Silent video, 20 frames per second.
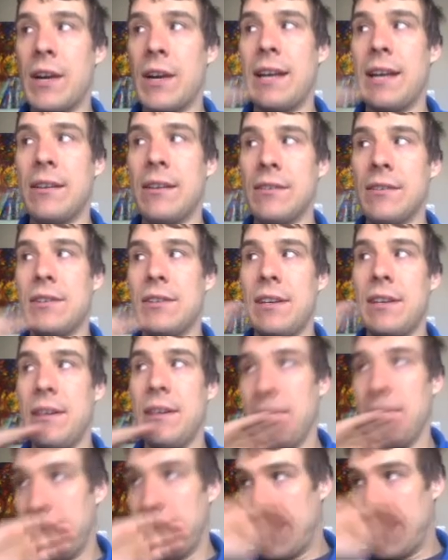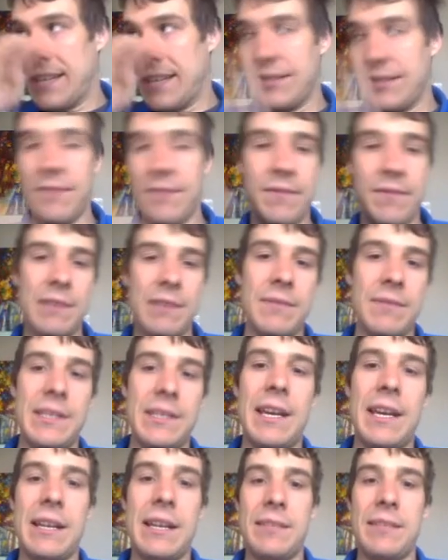energy because the
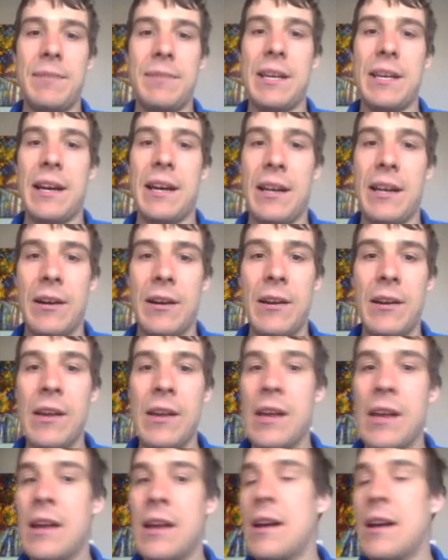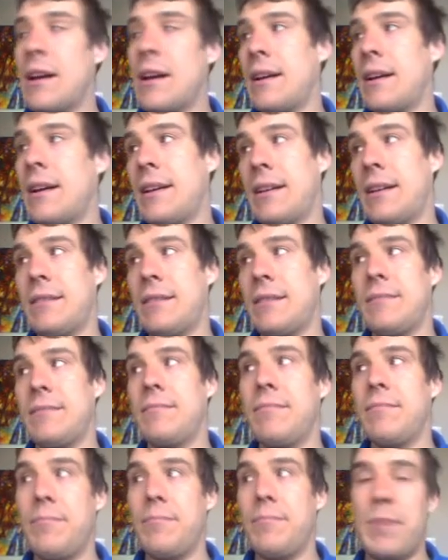frequency had to be higher
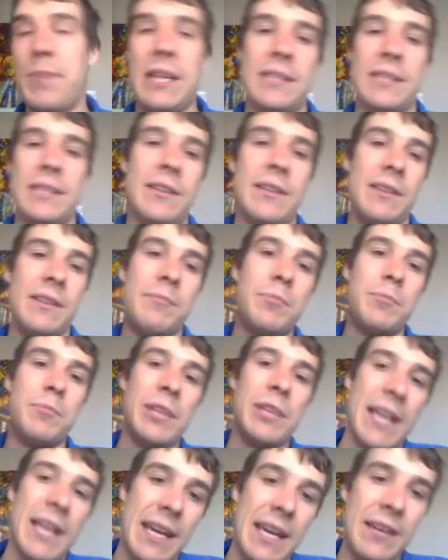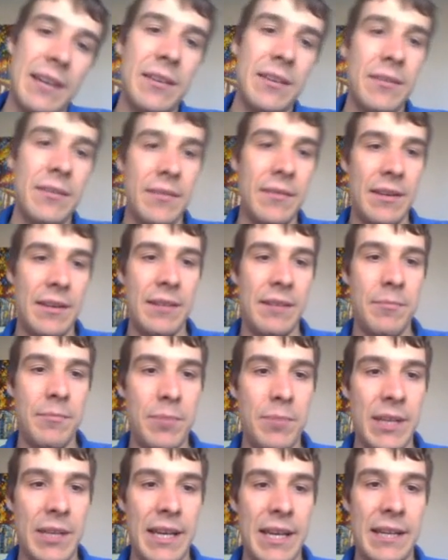based on Planck, right?
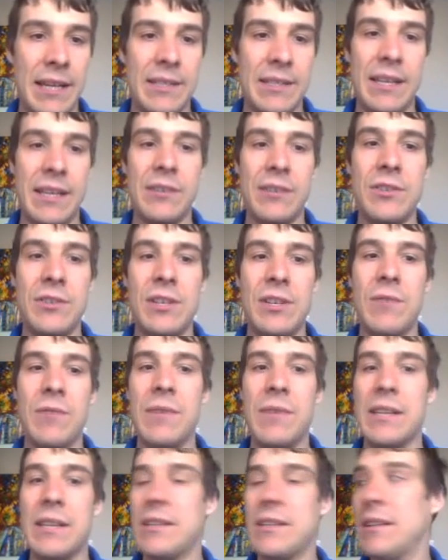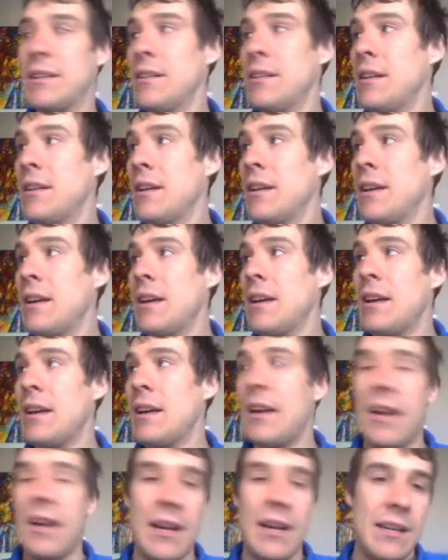Planck's energy quanta.
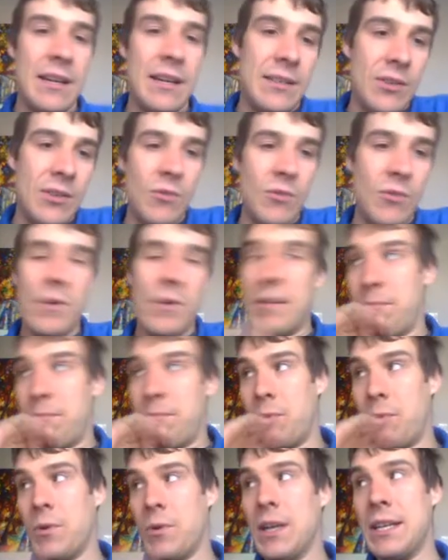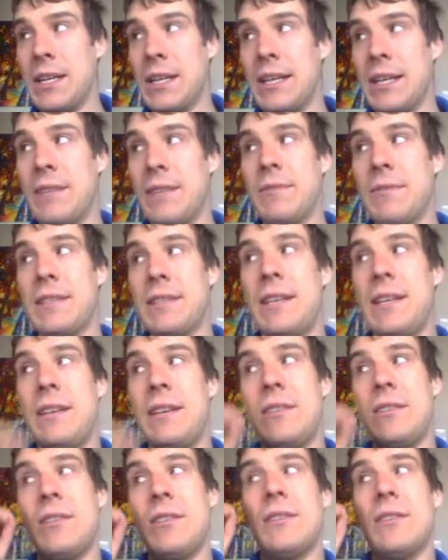So what Bohr did was he
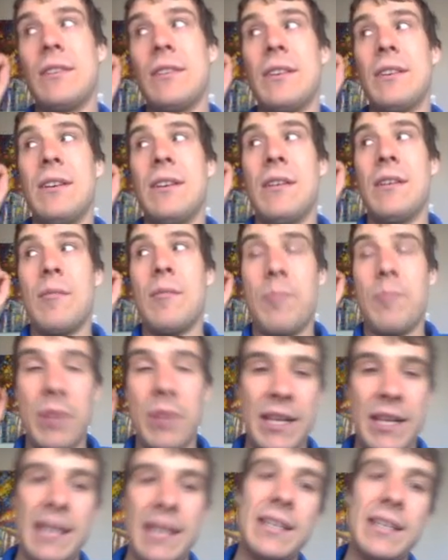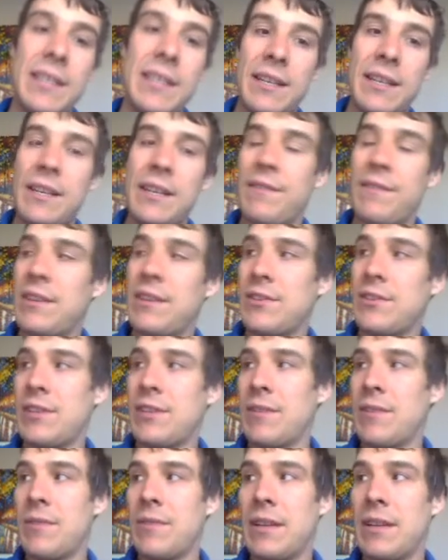took Planck's idea of
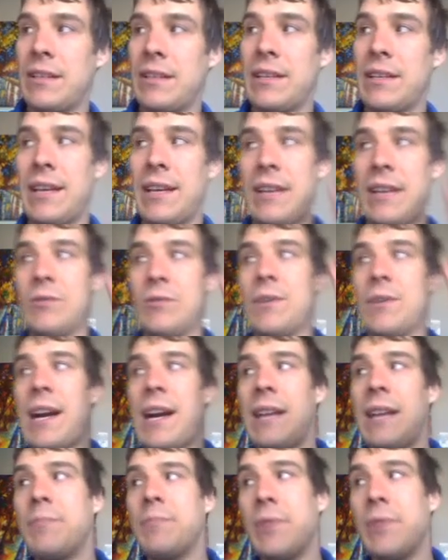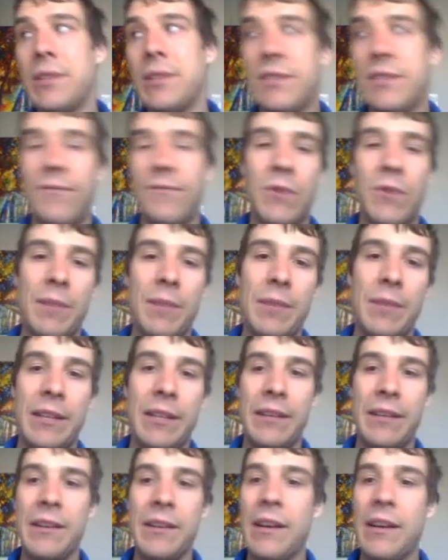energy quanta and Rydberg's
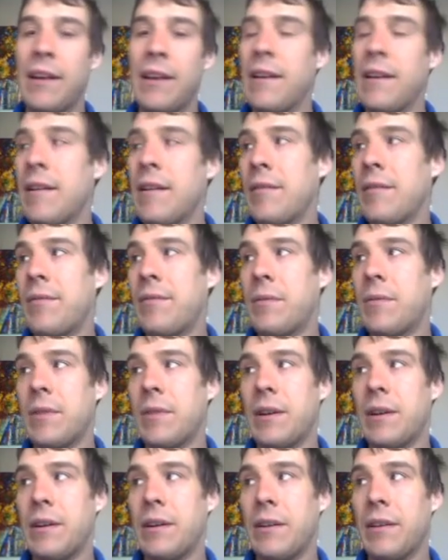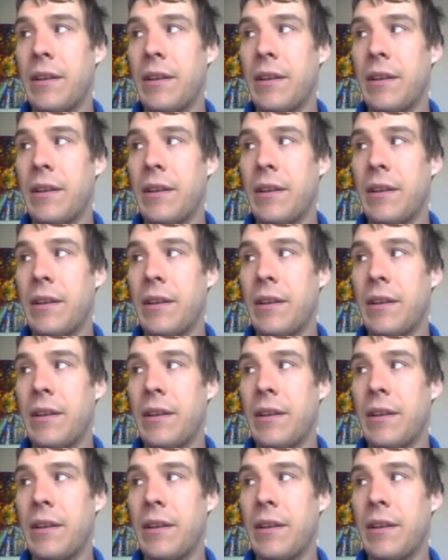formula for